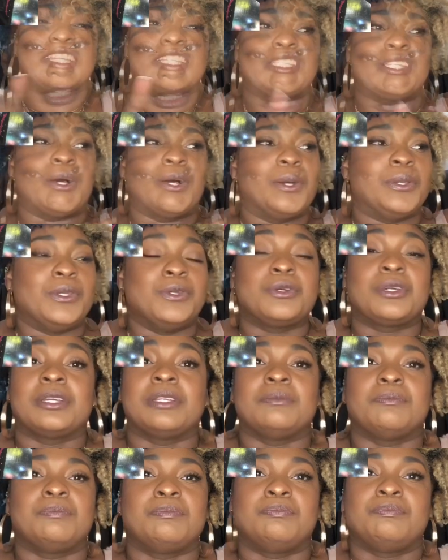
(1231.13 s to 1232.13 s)
So you
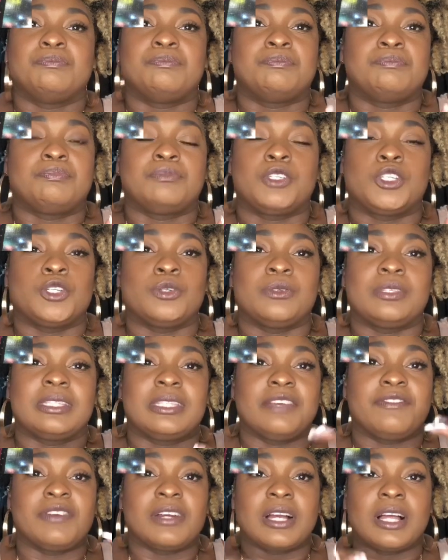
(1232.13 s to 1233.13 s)
can choose
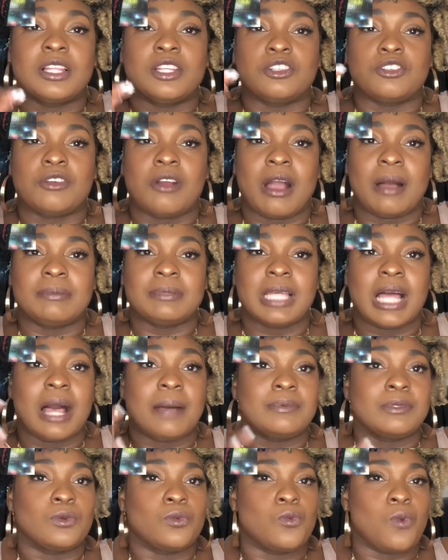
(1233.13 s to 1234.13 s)
different colored crop
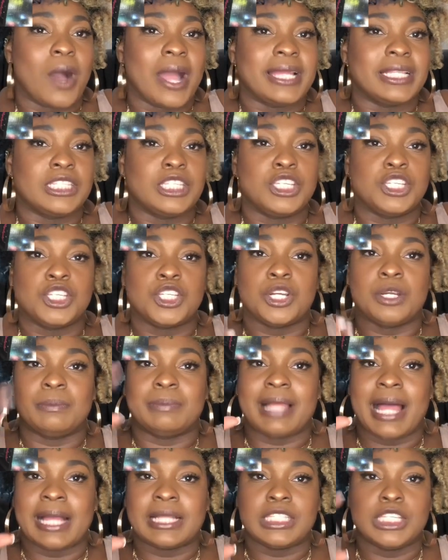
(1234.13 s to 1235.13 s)
tops, white t-shirt,
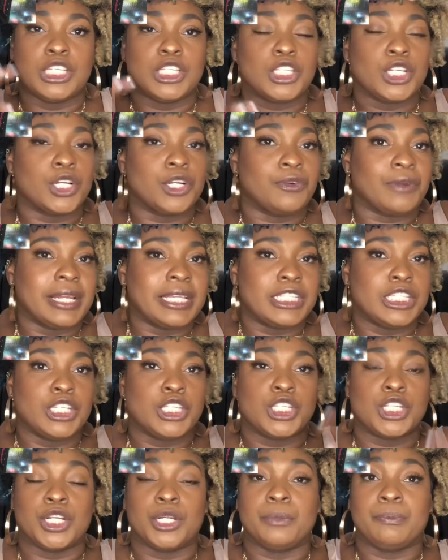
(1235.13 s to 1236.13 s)
black t-shirt, gray
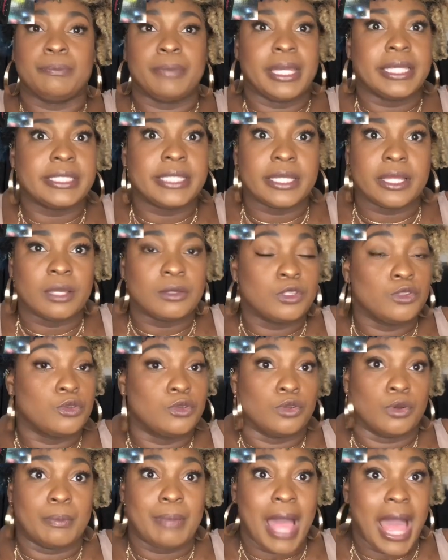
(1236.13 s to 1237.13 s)
t-shirt, basic, you can
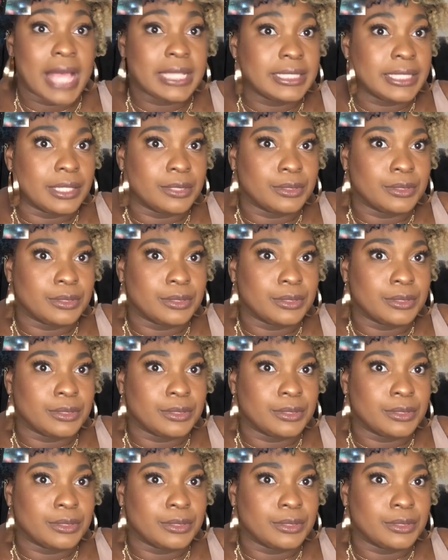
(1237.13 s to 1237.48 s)
do a pastel